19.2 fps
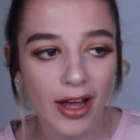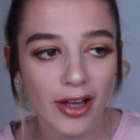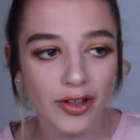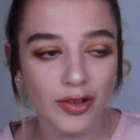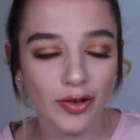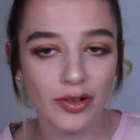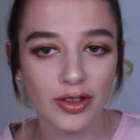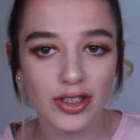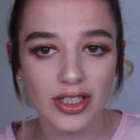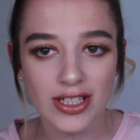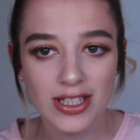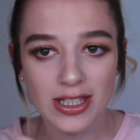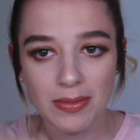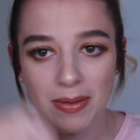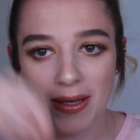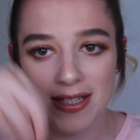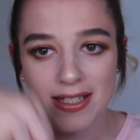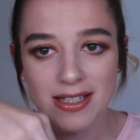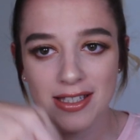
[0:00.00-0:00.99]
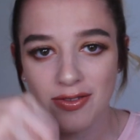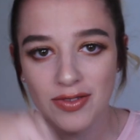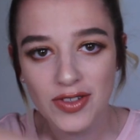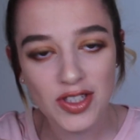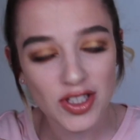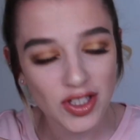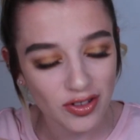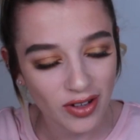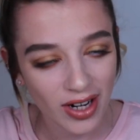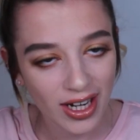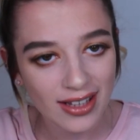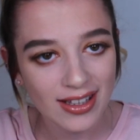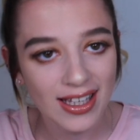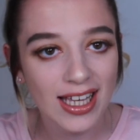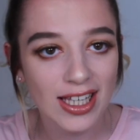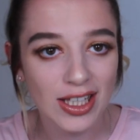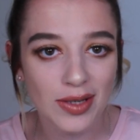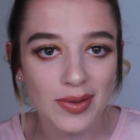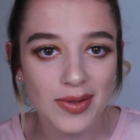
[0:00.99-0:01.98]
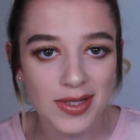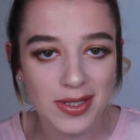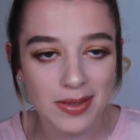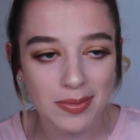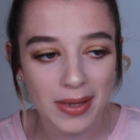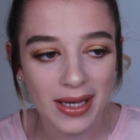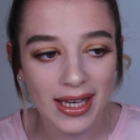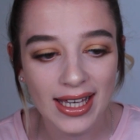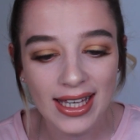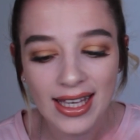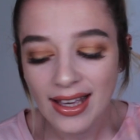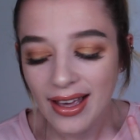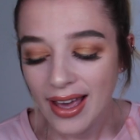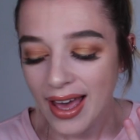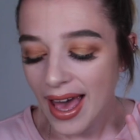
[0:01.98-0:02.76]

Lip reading: and not just the pieces of string that it used to be.